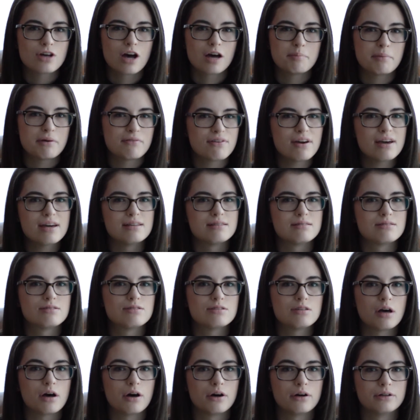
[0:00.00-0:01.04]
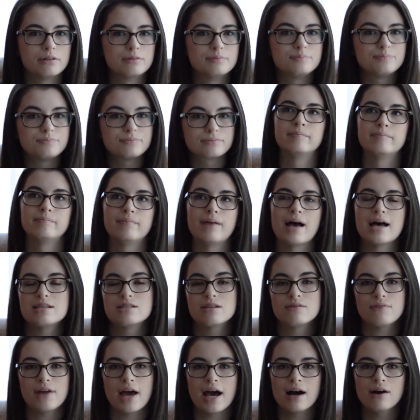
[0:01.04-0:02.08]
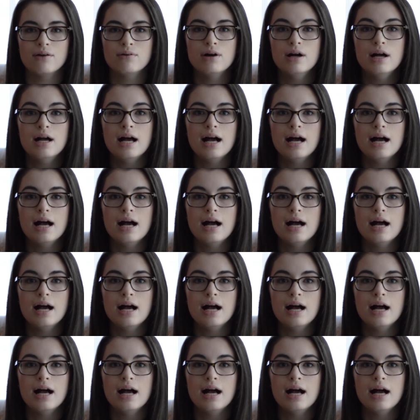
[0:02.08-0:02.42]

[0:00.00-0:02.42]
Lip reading: on my face. So as of now,